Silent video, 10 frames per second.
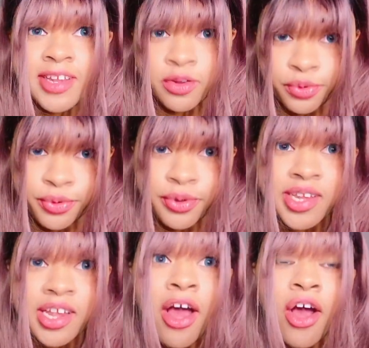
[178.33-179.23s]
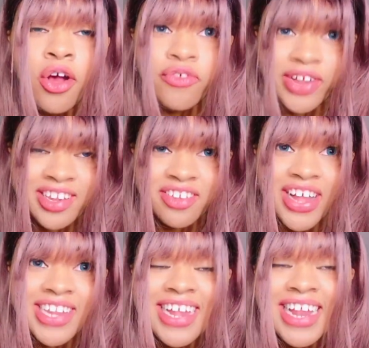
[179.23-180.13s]
schools,
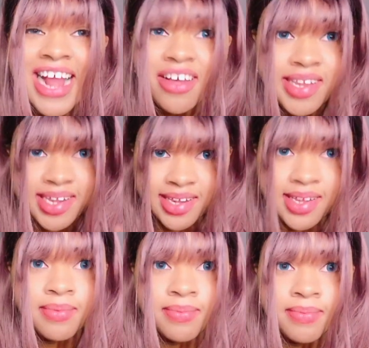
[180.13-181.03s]
restaurants, and houses.